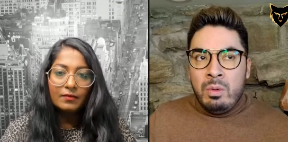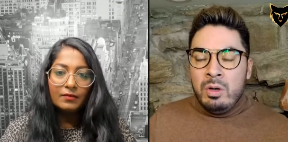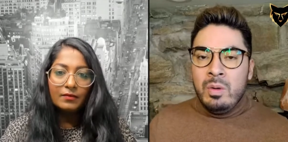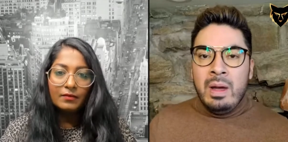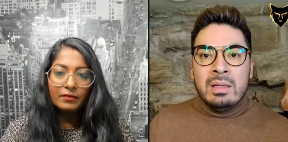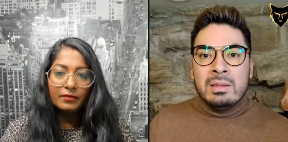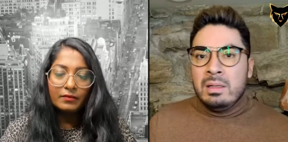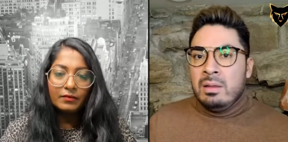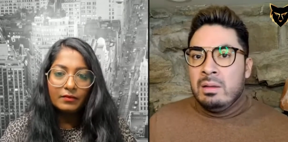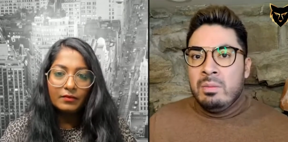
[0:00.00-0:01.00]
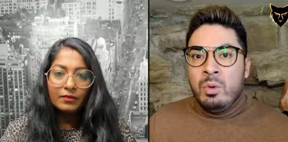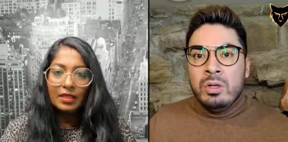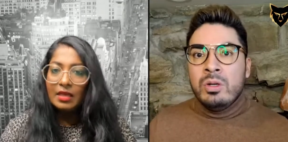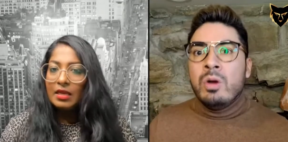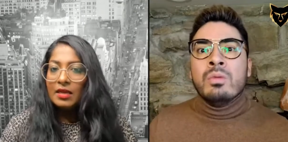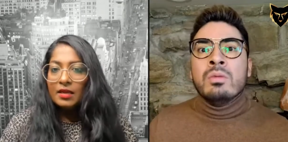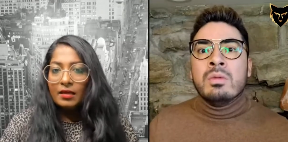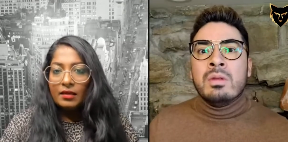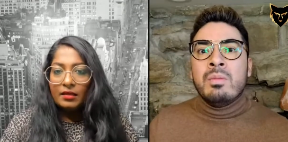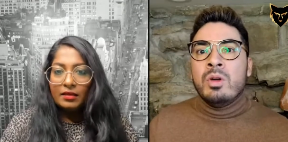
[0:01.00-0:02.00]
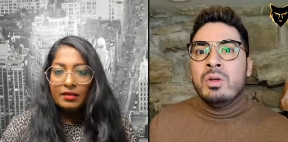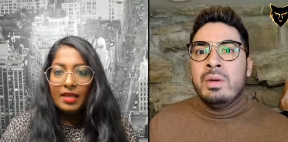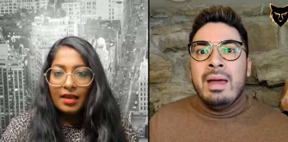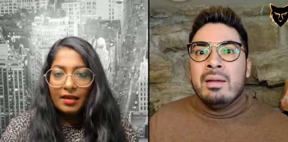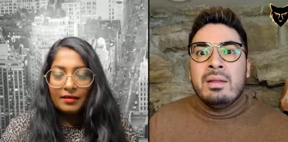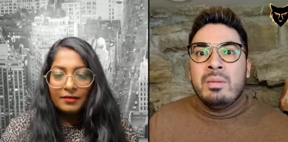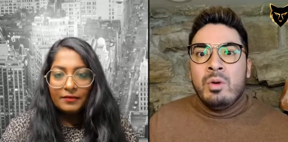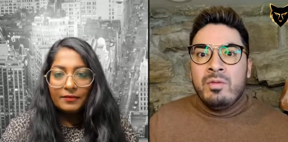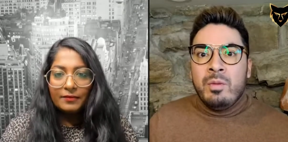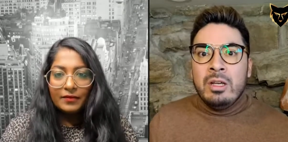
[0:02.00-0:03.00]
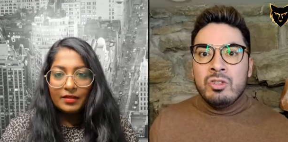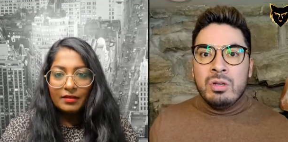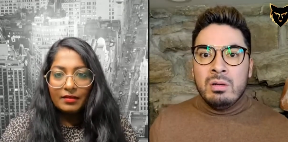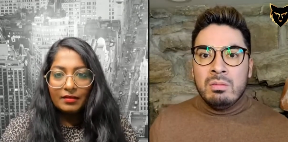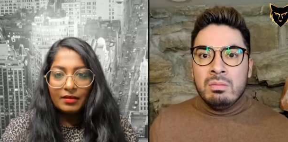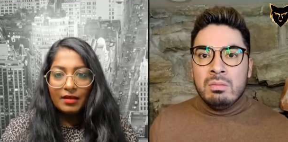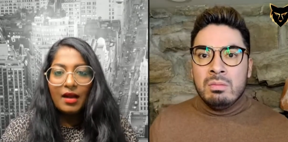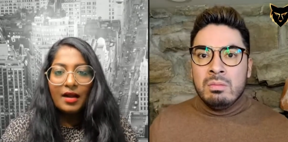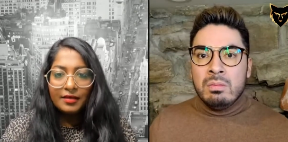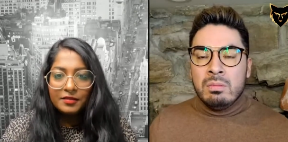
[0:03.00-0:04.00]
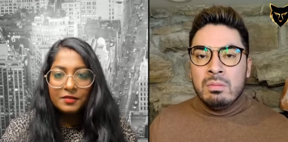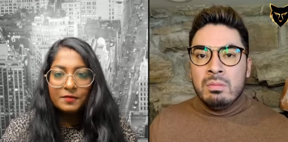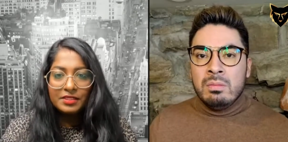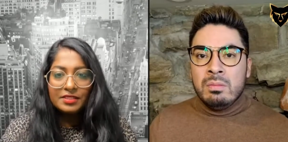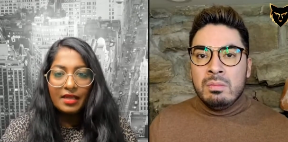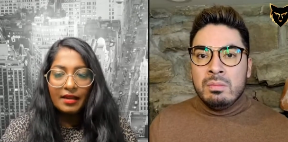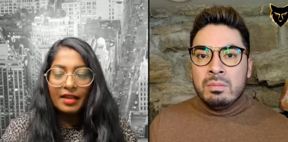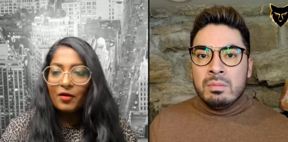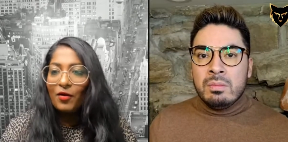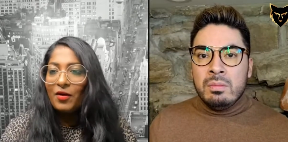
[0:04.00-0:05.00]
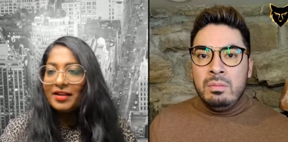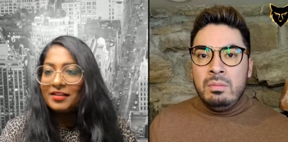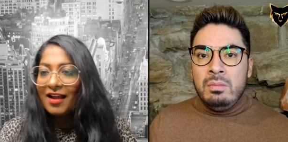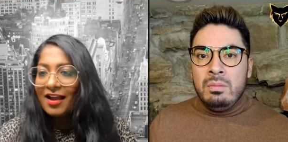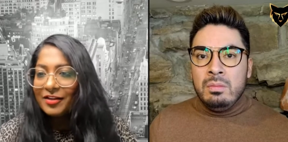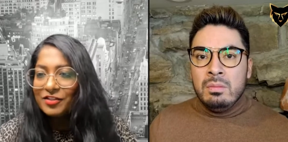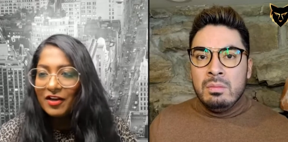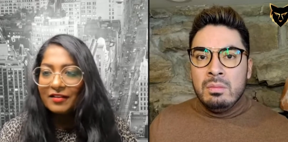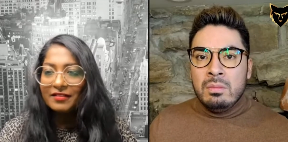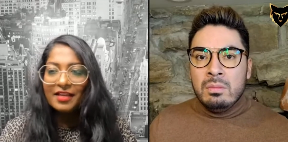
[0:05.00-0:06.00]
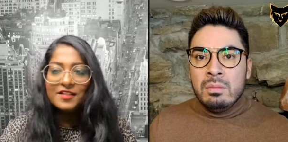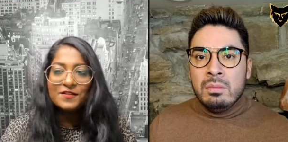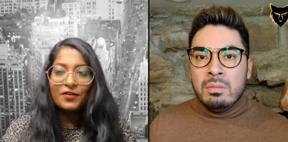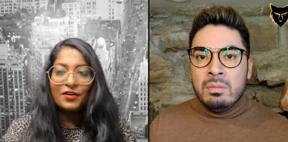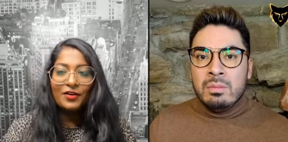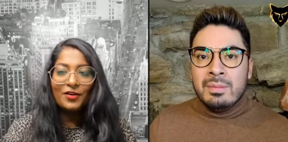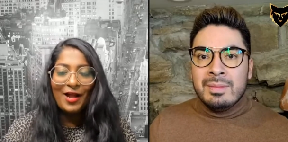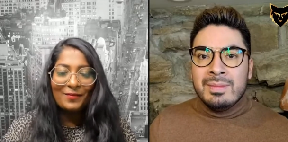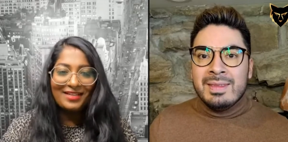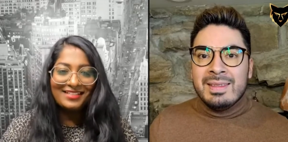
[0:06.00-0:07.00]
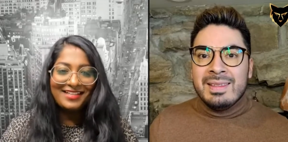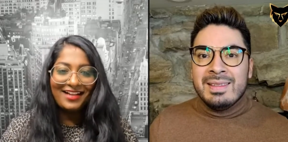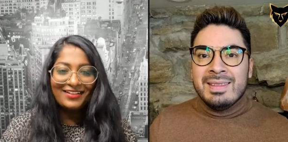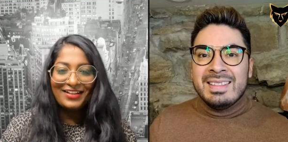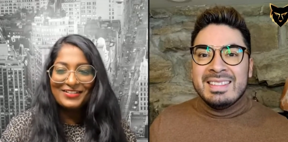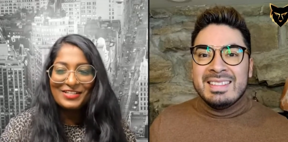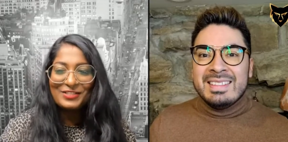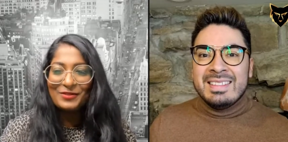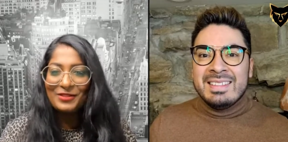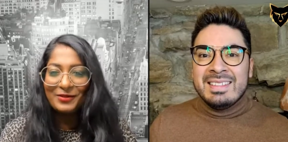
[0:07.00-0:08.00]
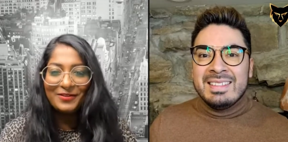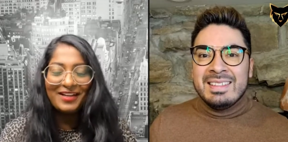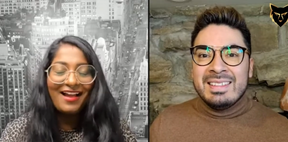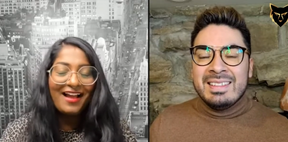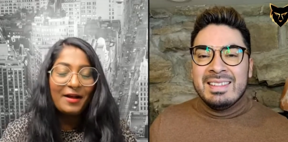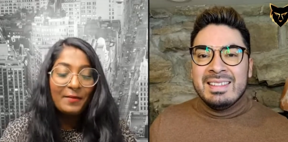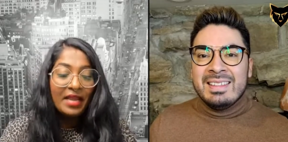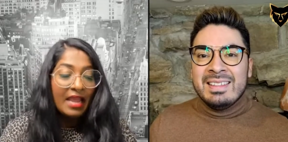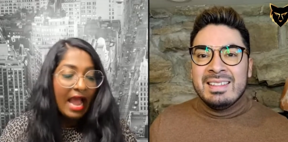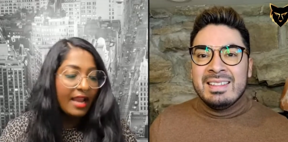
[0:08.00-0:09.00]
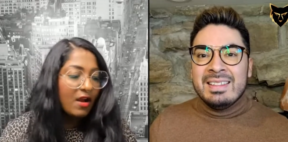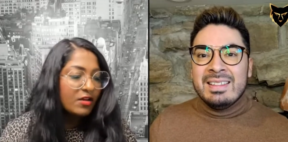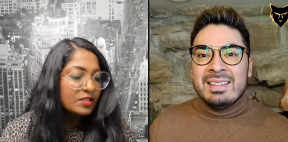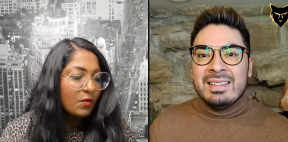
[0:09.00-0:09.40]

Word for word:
Speaker 1: more you ask, the more you know, the more you yeah. get, the more information
Speaker 2: hundred percent. And oh, and hi, John. Thanks for your comment. I'll get in touch with you. Um, I also